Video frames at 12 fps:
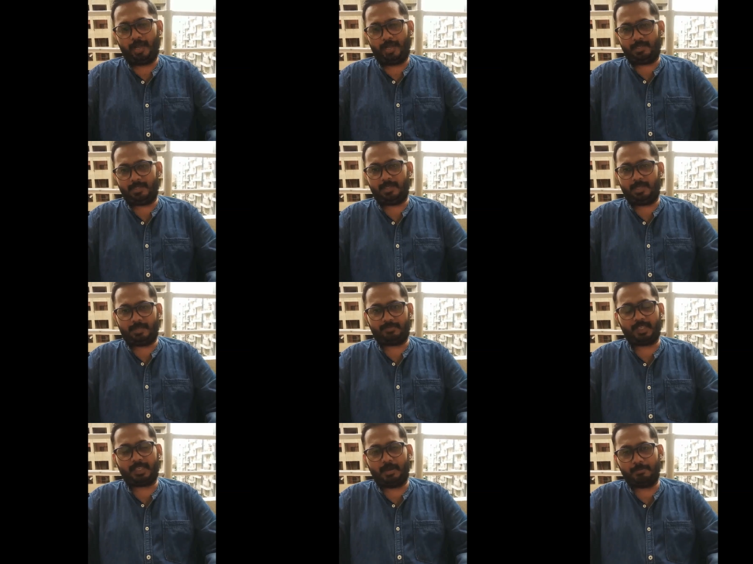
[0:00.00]
and
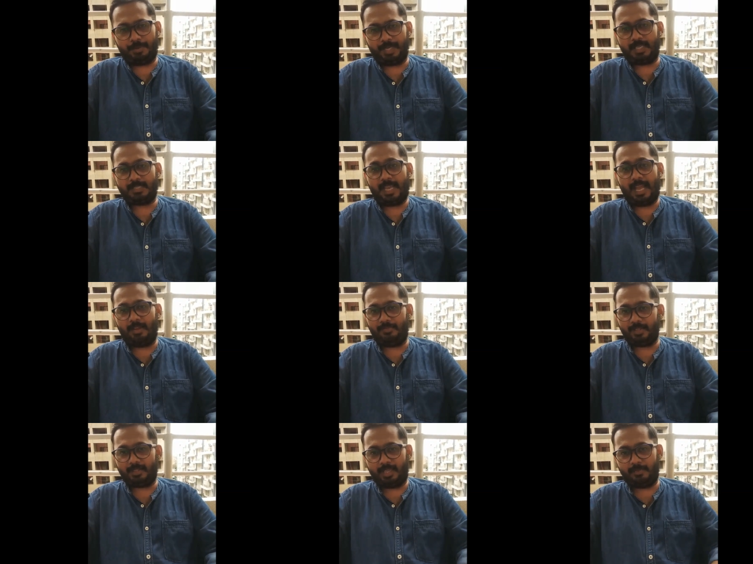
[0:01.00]
if the company is
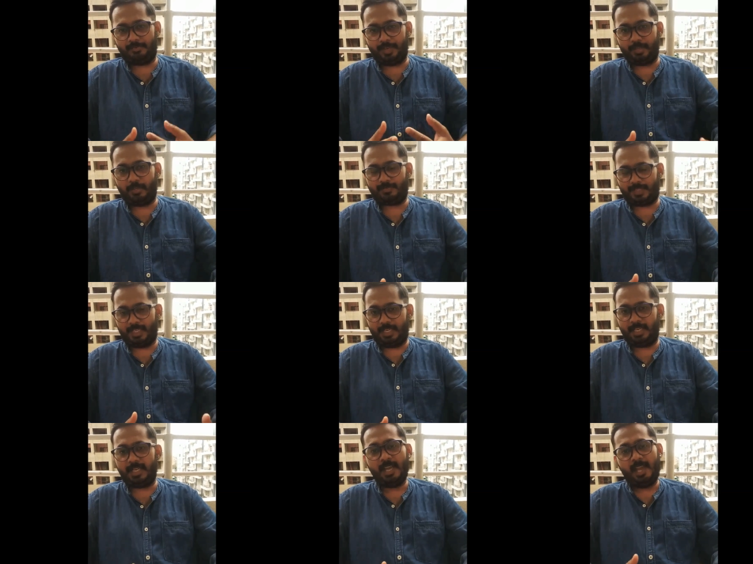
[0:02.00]
having their field of
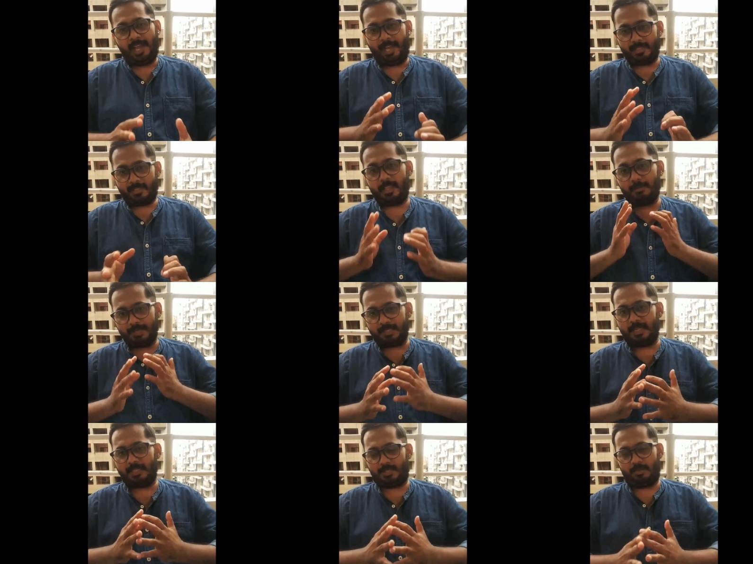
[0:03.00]
study as their
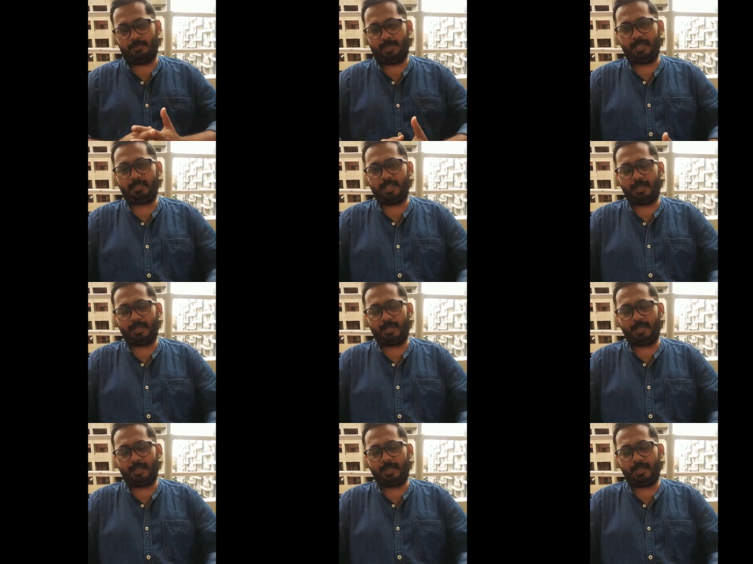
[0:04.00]
business unit,